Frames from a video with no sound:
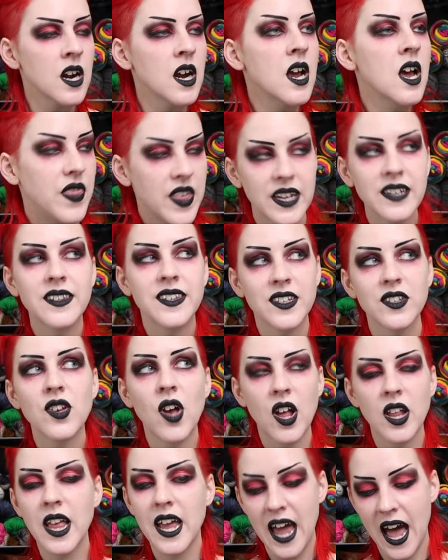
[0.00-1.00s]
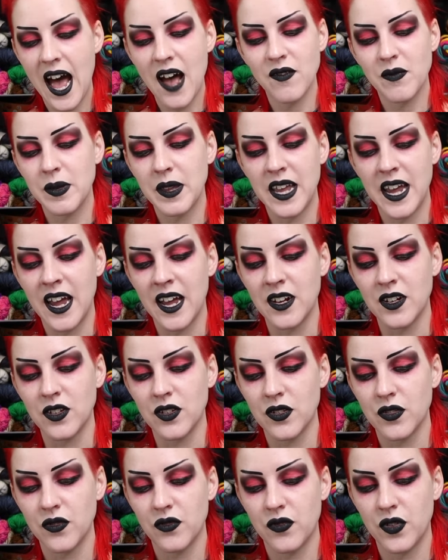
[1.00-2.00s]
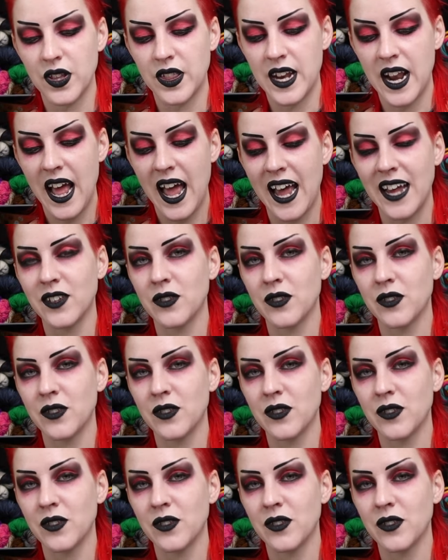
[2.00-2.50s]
This is all I have planned for the day.